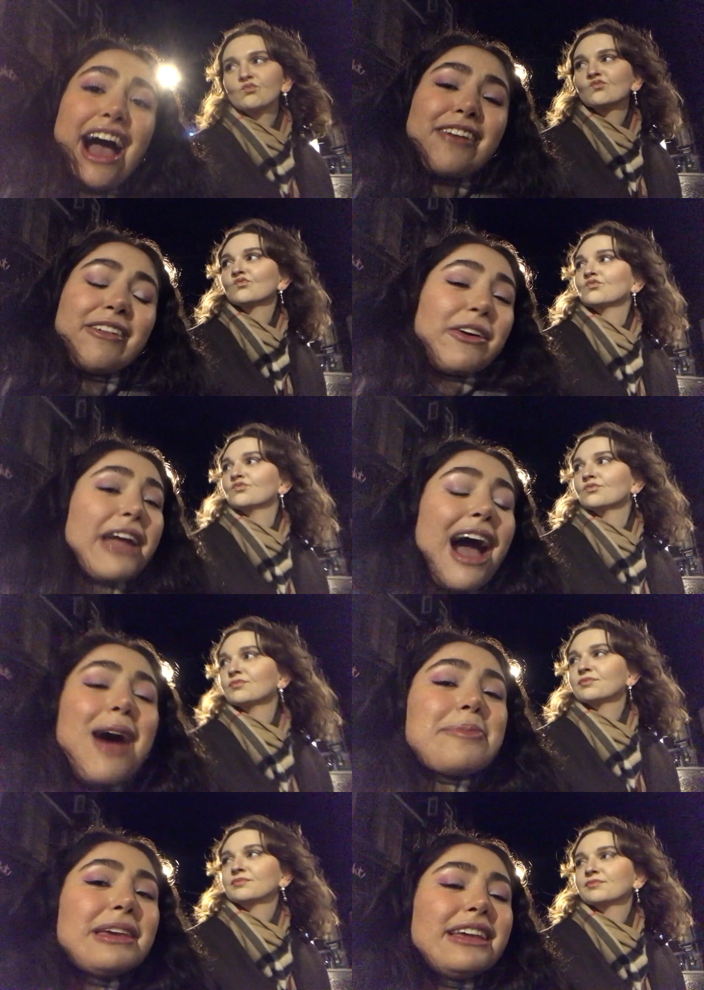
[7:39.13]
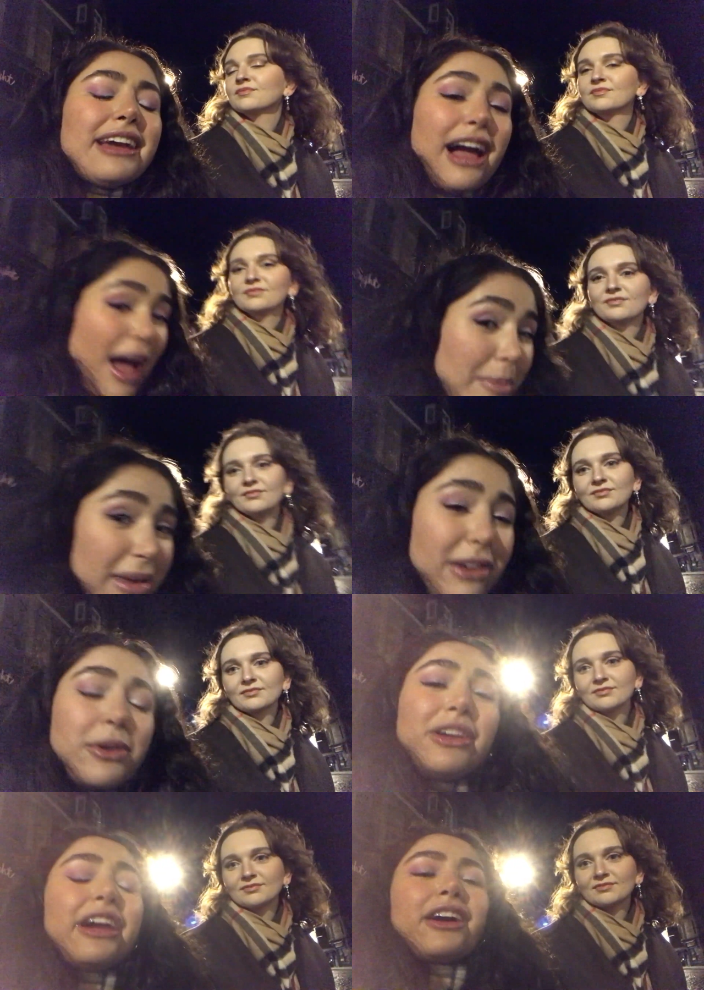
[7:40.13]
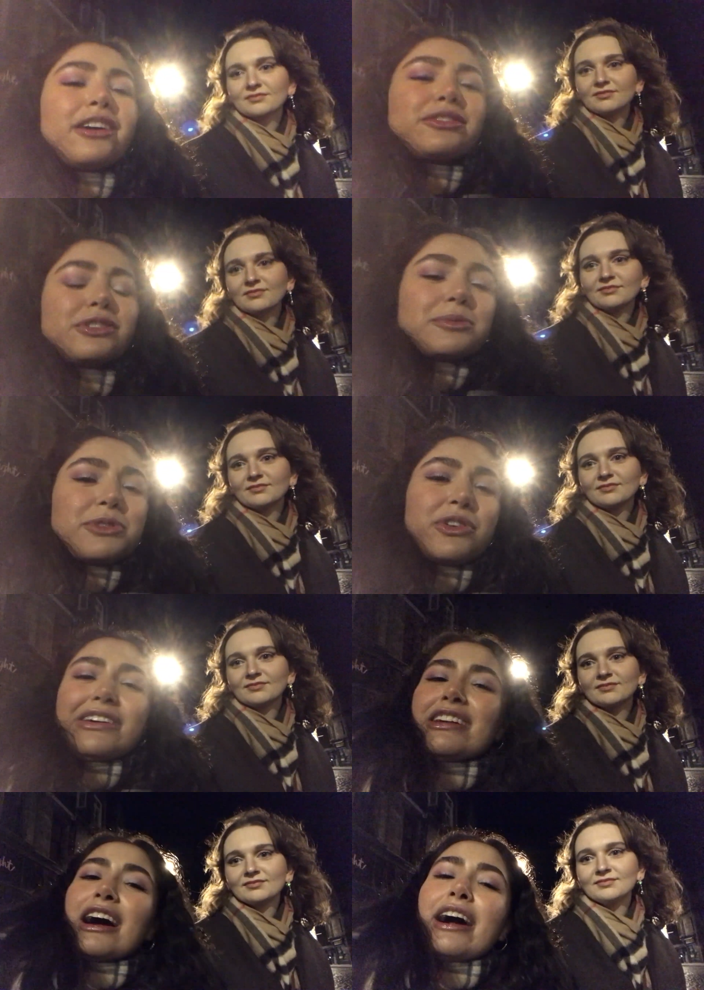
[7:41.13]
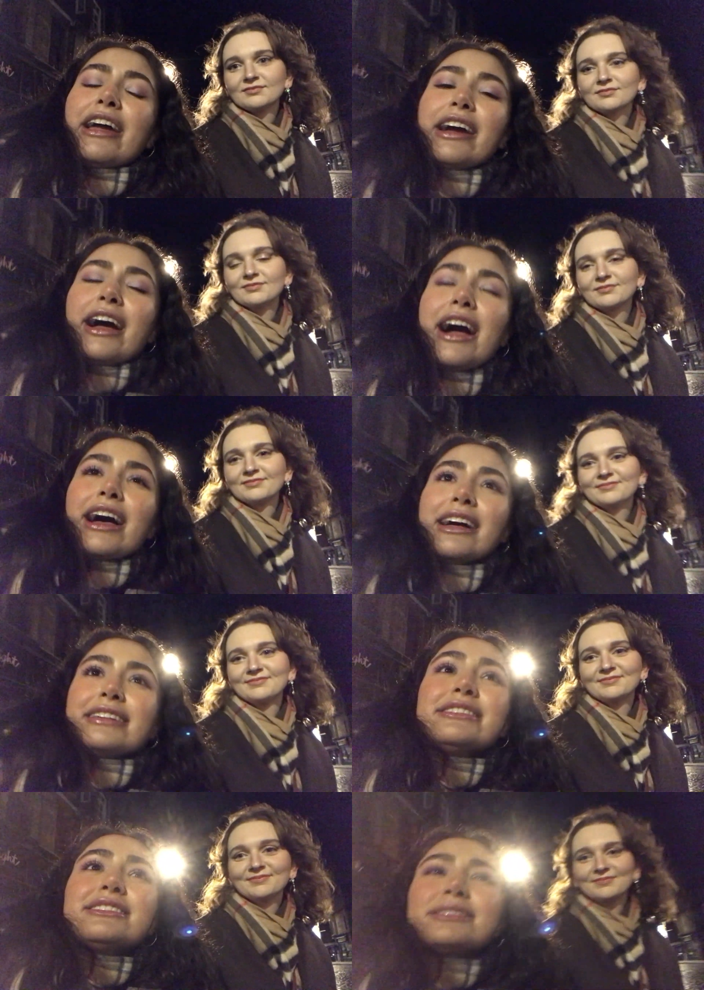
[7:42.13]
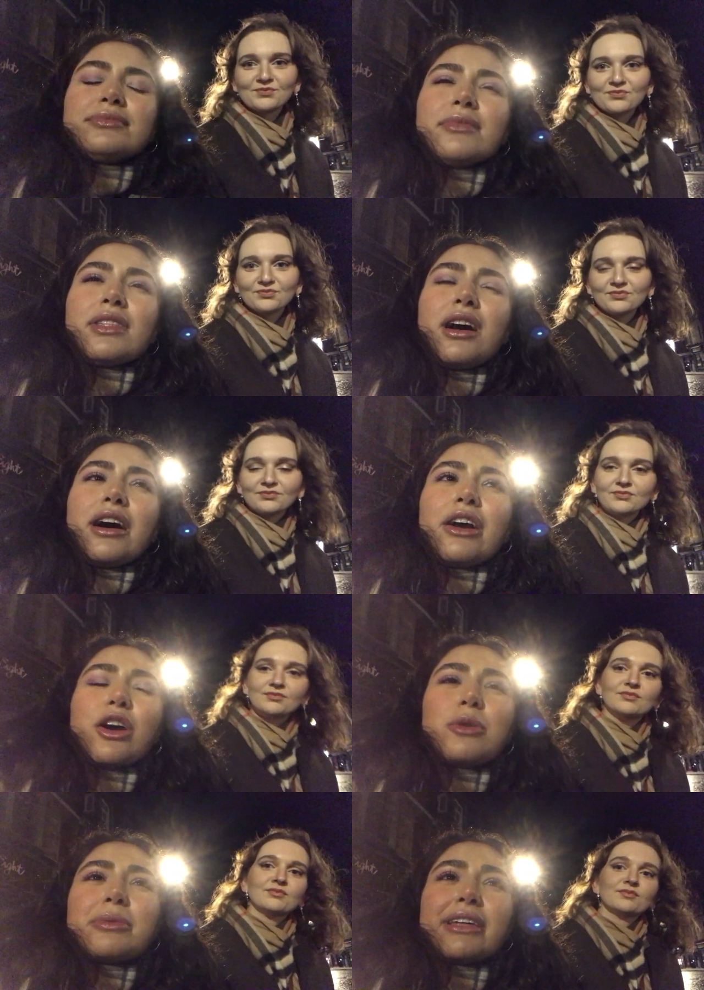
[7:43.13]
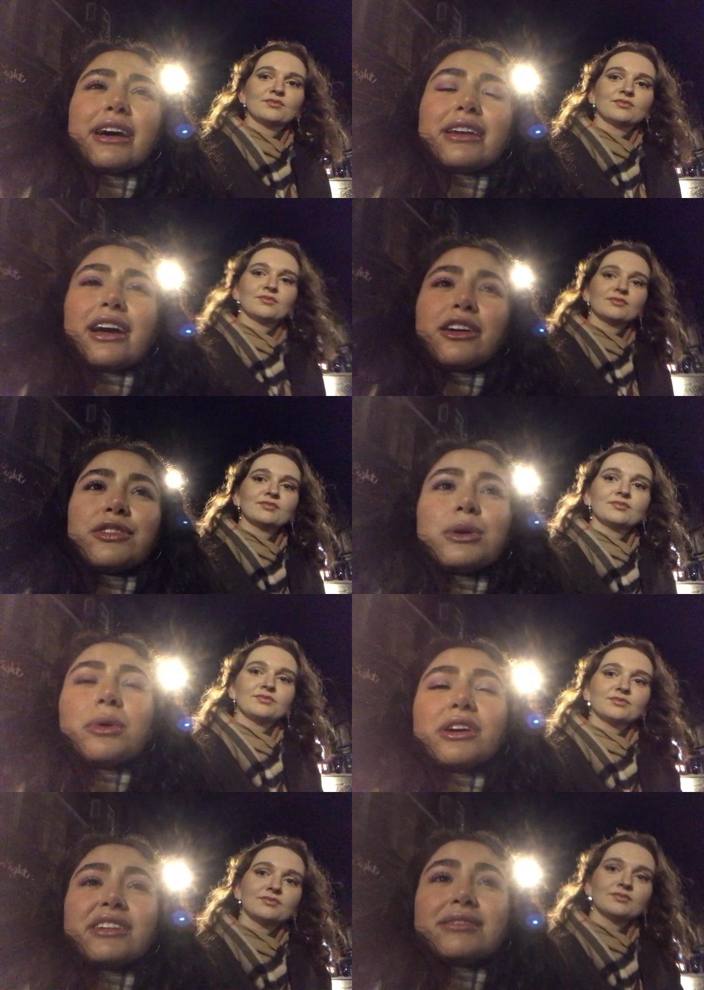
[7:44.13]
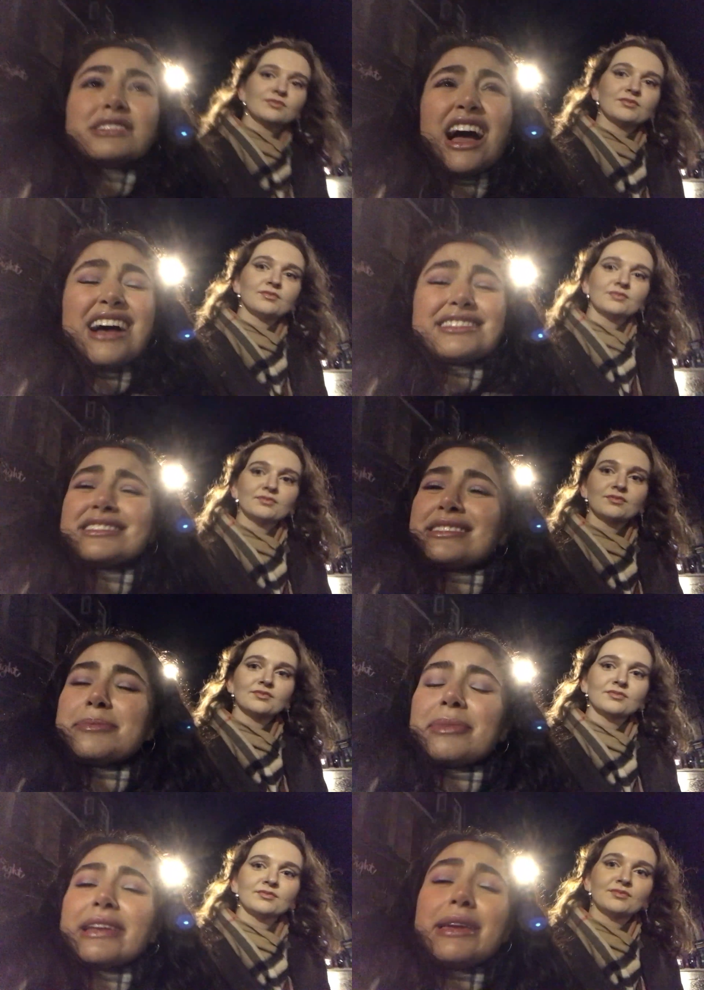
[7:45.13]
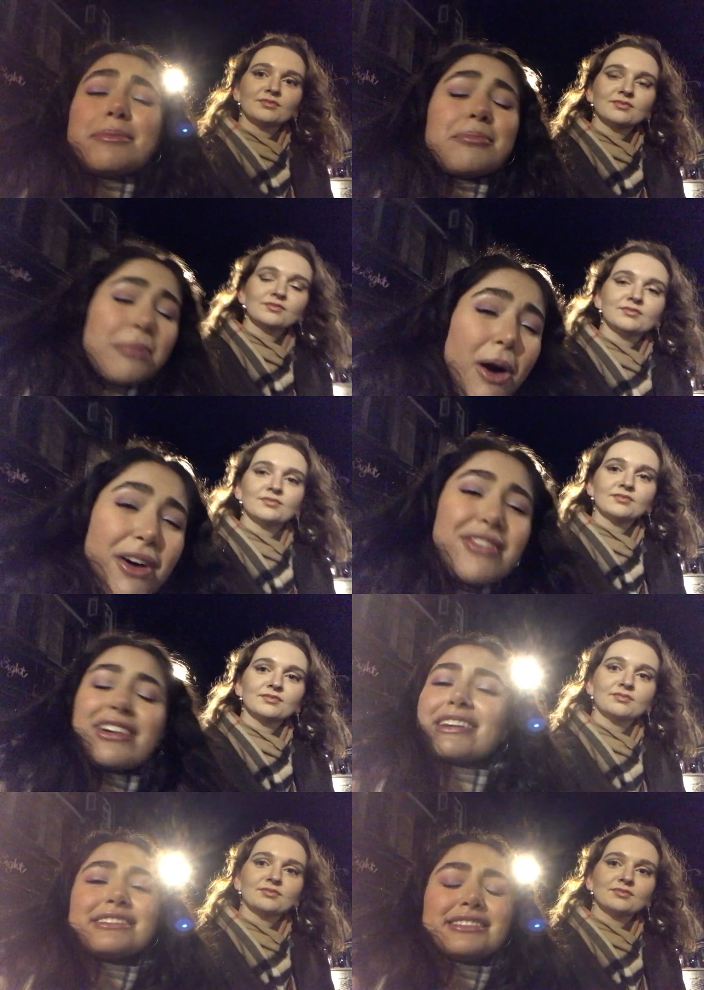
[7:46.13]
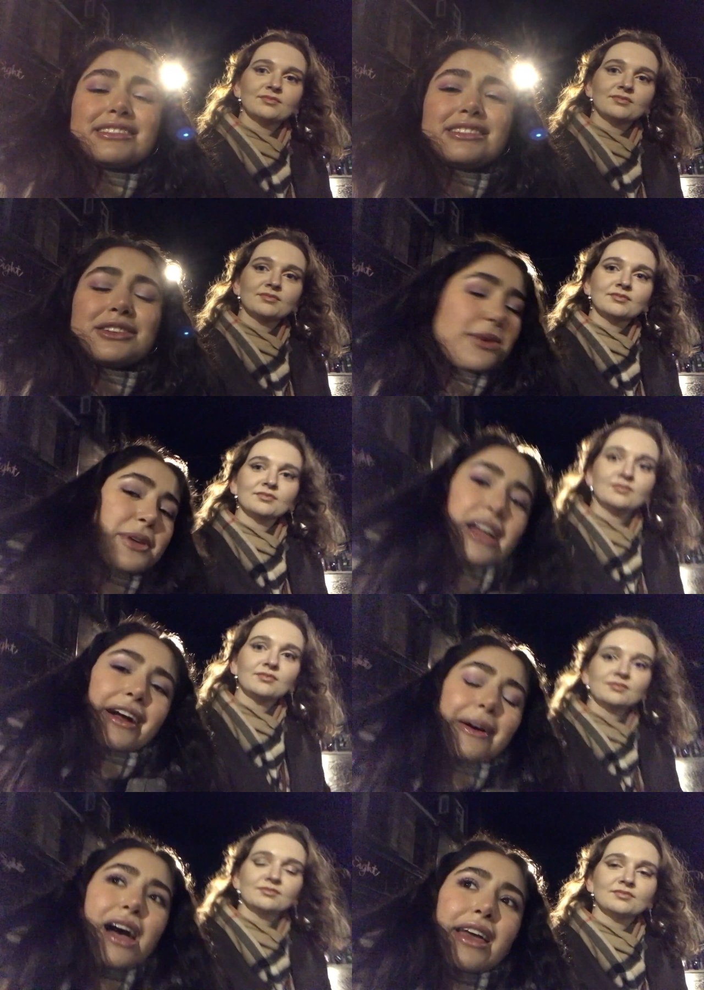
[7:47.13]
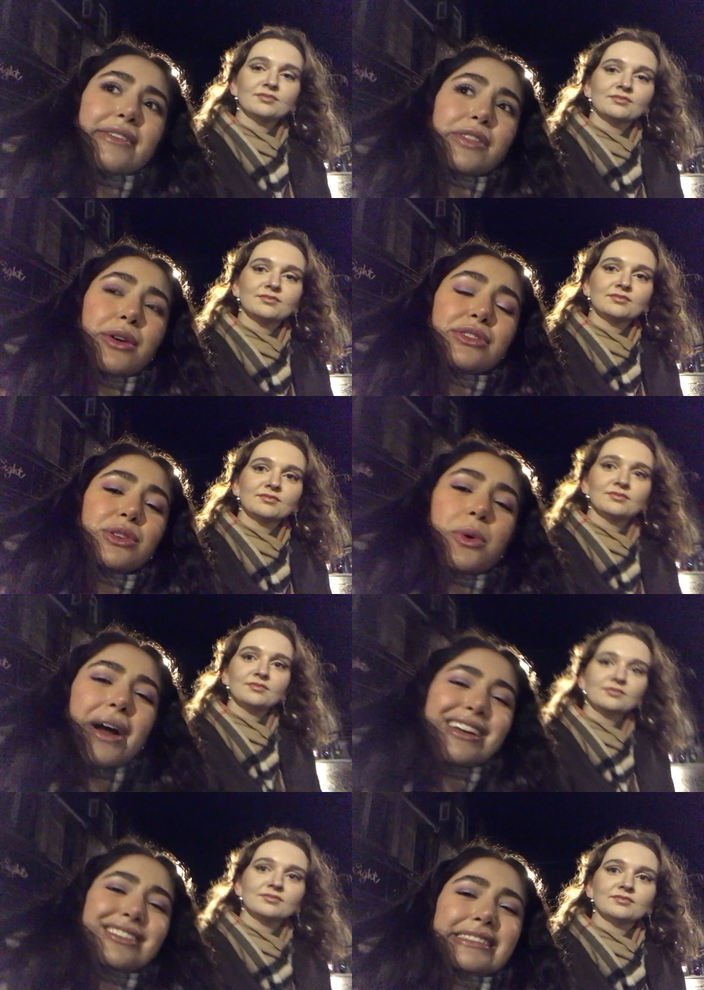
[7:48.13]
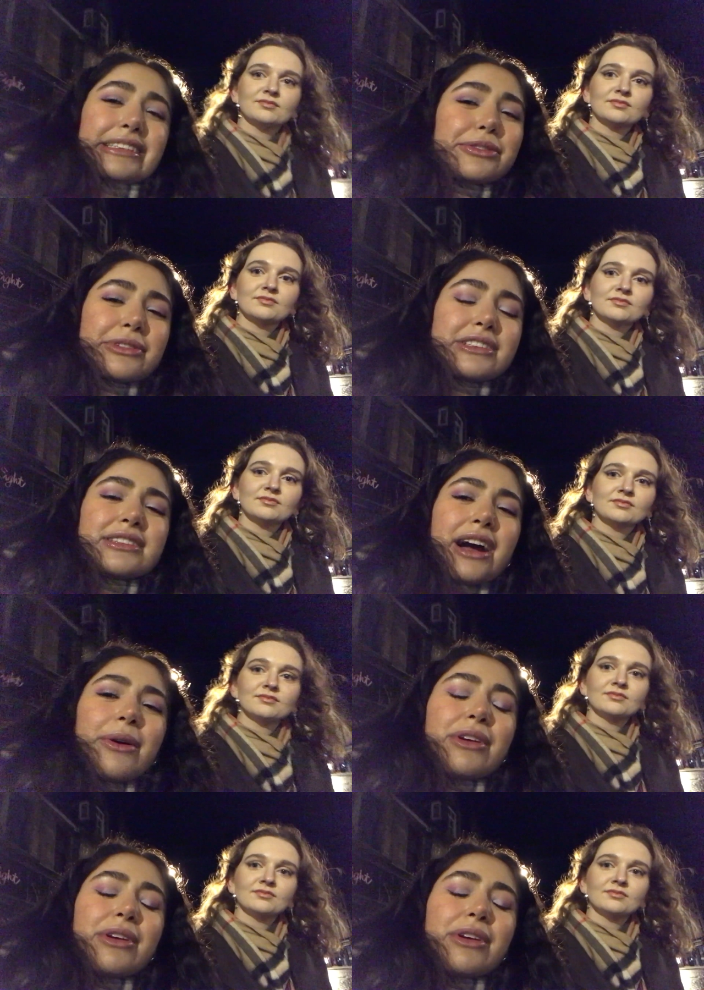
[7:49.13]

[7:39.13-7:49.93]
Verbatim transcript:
Speaker 1: a very happy, happy new year from Greer and I, and I hope that everyone has a simply marvelous new year, even though it's quite different to how it